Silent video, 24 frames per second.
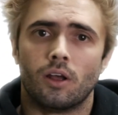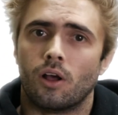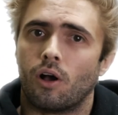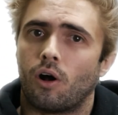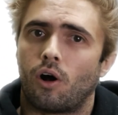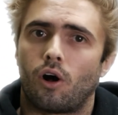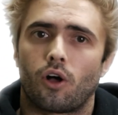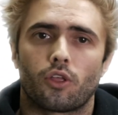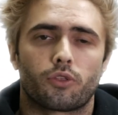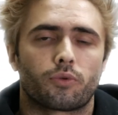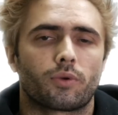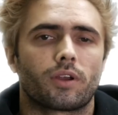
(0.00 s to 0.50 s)

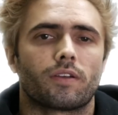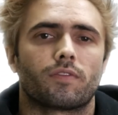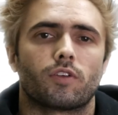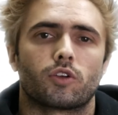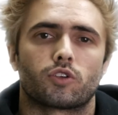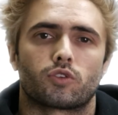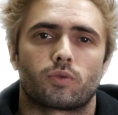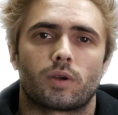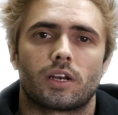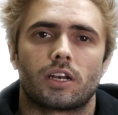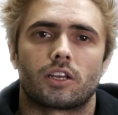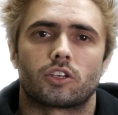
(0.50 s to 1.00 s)
all three of
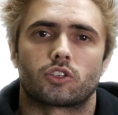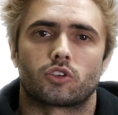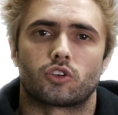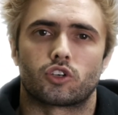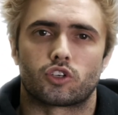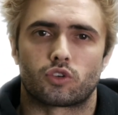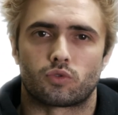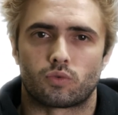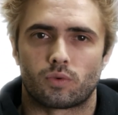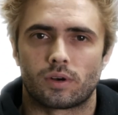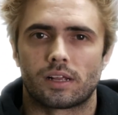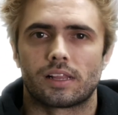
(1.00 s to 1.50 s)
those readings are
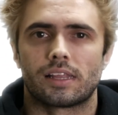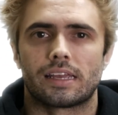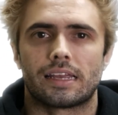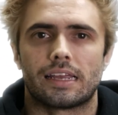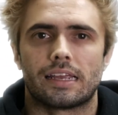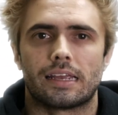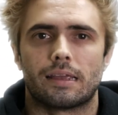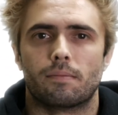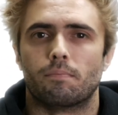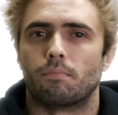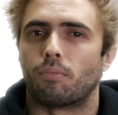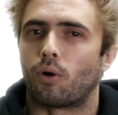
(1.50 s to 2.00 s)
just
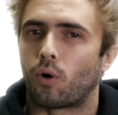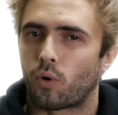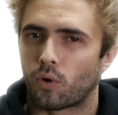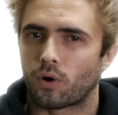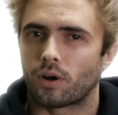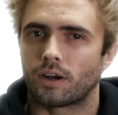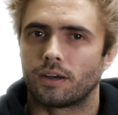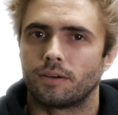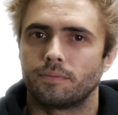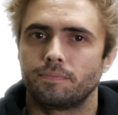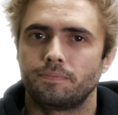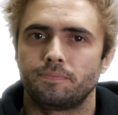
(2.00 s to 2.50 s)
really
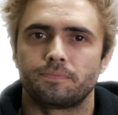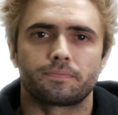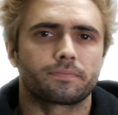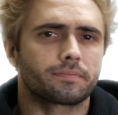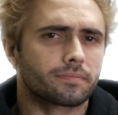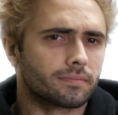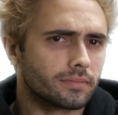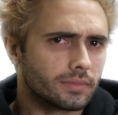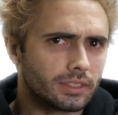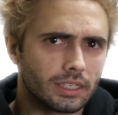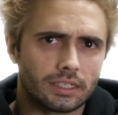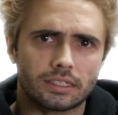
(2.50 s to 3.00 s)
important
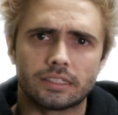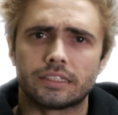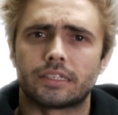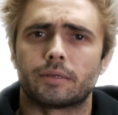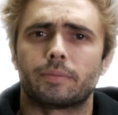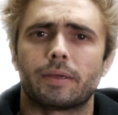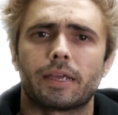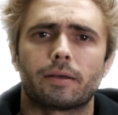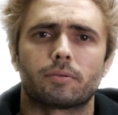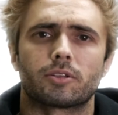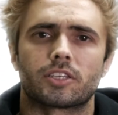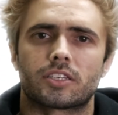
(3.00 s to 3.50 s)
to
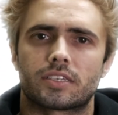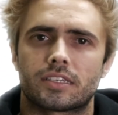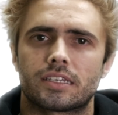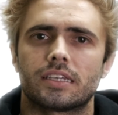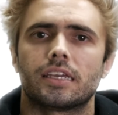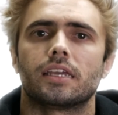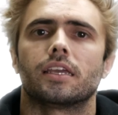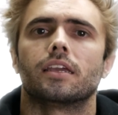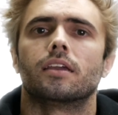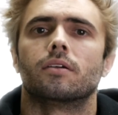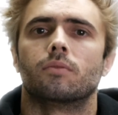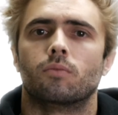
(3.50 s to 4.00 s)
be able to
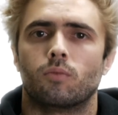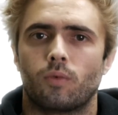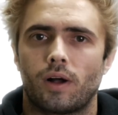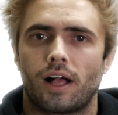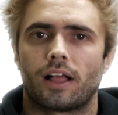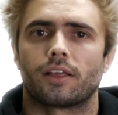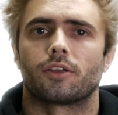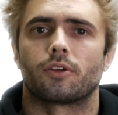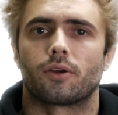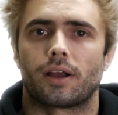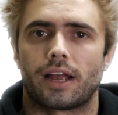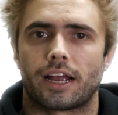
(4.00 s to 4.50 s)
see
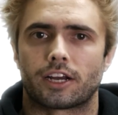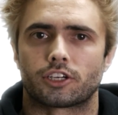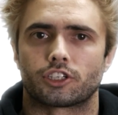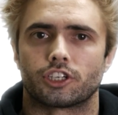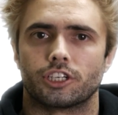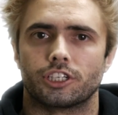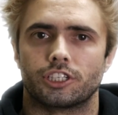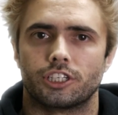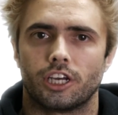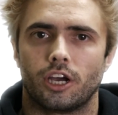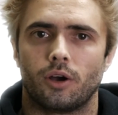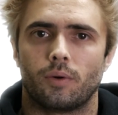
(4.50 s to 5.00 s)
while you're
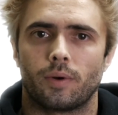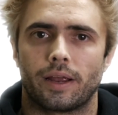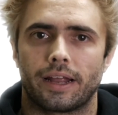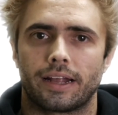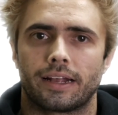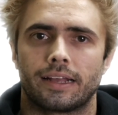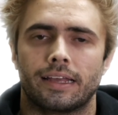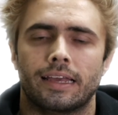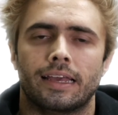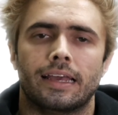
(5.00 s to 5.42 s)
actually towing.